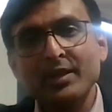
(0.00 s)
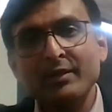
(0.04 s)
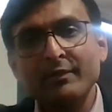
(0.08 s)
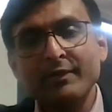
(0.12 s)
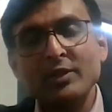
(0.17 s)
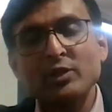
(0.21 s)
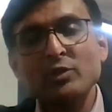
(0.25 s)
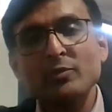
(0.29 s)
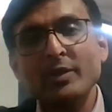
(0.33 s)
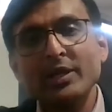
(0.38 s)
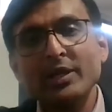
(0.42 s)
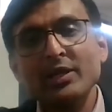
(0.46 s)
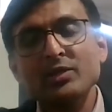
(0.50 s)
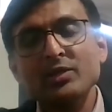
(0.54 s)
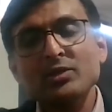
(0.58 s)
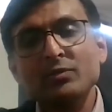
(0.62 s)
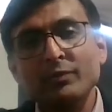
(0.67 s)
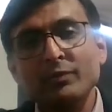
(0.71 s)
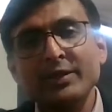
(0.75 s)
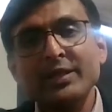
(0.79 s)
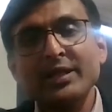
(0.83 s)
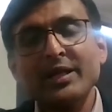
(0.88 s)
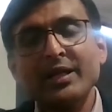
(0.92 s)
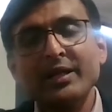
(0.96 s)
which
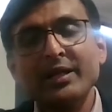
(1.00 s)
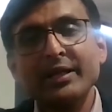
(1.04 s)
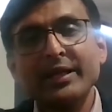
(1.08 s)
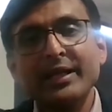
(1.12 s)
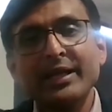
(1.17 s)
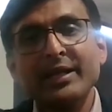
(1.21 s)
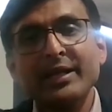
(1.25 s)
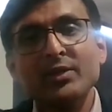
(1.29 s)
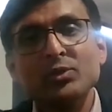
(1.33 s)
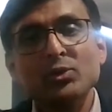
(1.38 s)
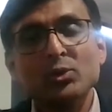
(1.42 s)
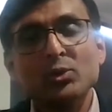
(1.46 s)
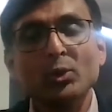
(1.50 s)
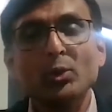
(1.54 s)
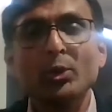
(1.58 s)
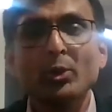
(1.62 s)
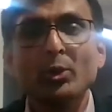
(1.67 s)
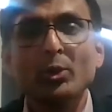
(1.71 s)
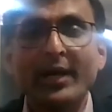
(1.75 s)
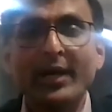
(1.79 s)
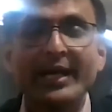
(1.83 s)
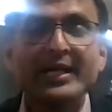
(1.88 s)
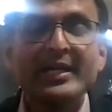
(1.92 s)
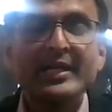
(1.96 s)
means we are a
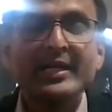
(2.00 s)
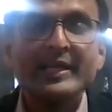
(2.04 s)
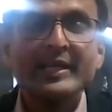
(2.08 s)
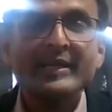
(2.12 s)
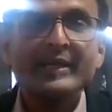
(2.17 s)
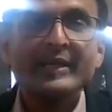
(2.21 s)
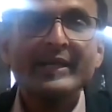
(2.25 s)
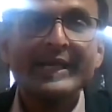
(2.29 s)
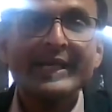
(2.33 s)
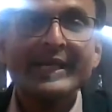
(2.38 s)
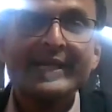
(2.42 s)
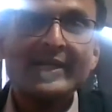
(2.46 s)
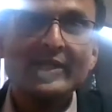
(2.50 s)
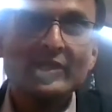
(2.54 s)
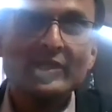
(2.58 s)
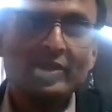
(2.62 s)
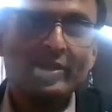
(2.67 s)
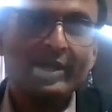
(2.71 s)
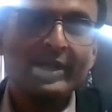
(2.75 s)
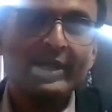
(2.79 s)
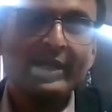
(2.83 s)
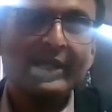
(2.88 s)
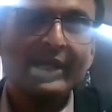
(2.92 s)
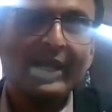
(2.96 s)
pseudo IT
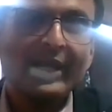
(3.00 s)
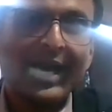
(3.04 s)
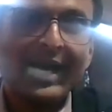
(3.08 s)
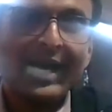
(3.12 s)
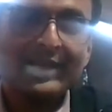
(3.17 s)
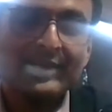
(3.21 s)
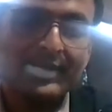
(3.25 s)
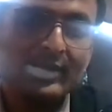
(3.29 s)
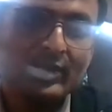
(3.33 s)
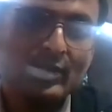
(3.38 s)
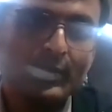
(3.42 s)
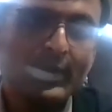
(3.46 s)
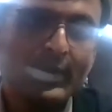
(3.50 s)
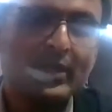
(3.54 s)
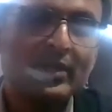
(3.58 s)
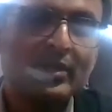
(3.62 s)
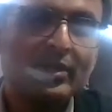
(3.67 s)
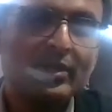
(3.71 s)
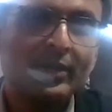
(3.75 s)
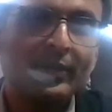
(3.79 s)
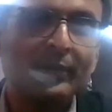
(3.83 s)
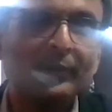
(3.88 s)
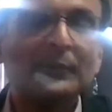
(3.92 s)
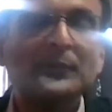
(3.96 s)
industry as I
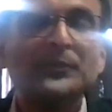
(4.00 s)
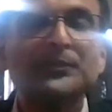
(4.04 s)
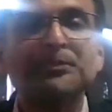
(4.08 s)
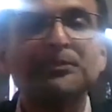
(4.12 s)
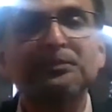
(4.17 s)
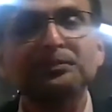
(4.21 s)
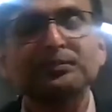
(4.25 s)
speak to you.